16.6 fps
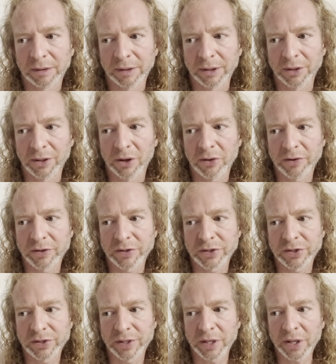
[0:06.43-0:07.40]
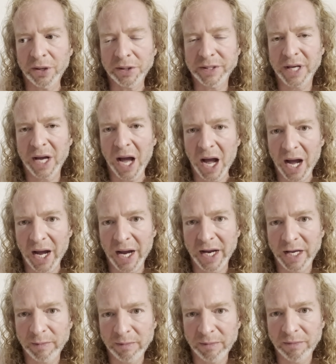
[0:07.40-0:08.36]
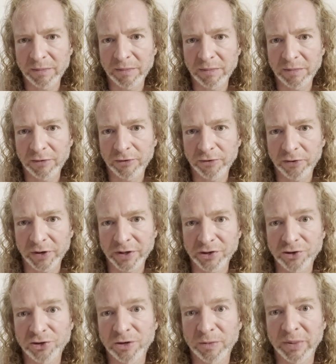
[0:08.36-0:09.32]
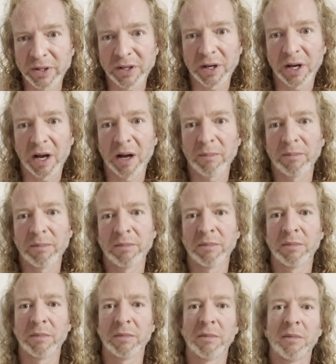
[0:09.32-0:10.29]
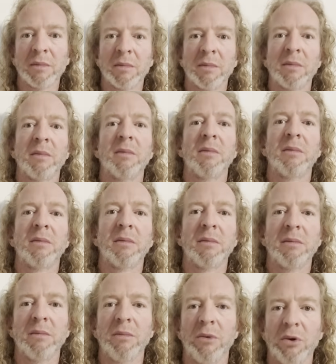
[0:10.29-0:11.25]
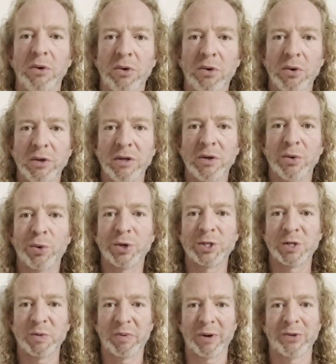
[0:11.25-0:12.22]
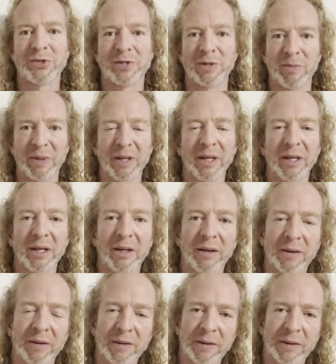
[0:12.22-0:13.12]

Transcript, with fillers: You know, there's still time for you to become who you were supposed to be.